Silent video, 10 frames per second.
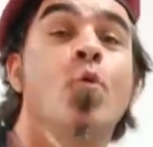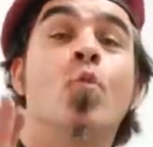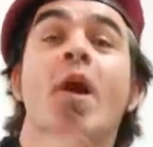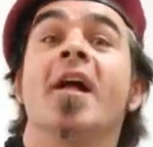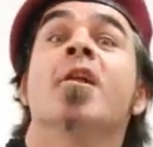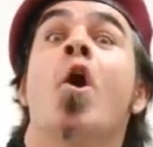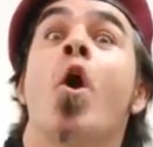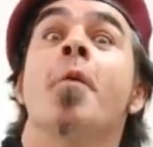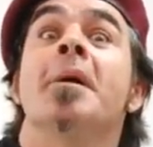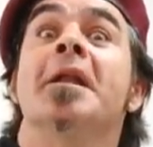Well,
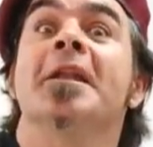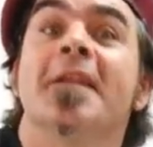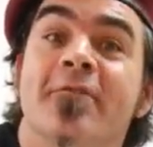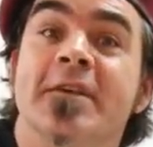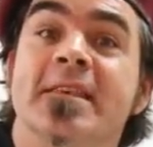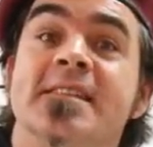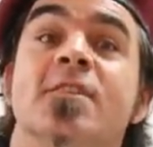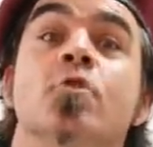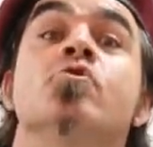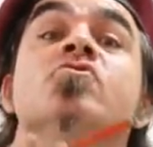I'm loving this.
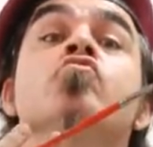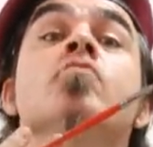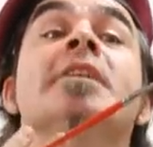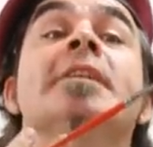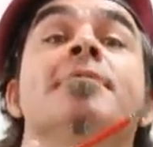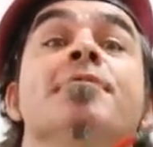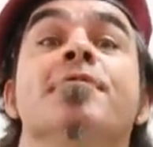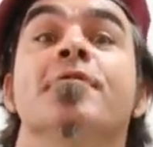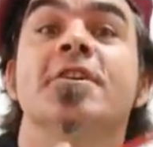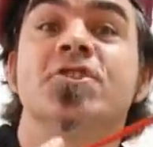It looks really
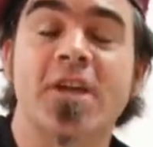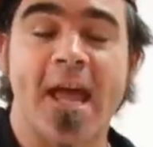fresh